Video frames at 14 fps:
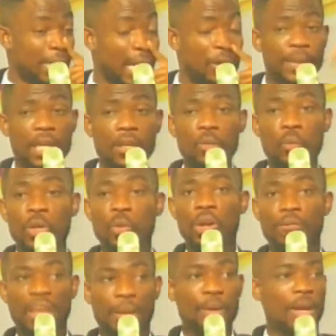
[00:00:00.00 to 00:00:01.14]
And I was speaking with one of
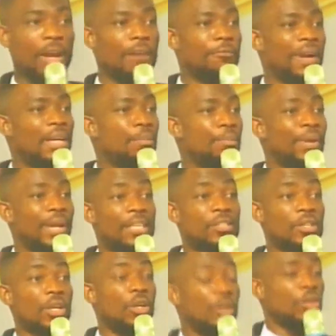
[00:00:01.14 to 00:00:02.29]
them, very brilliant
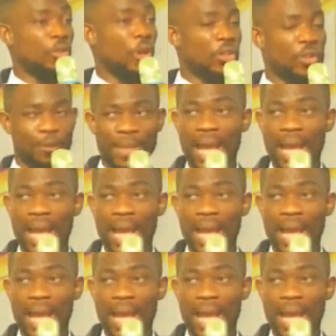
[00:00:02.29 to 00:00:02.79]
doctor.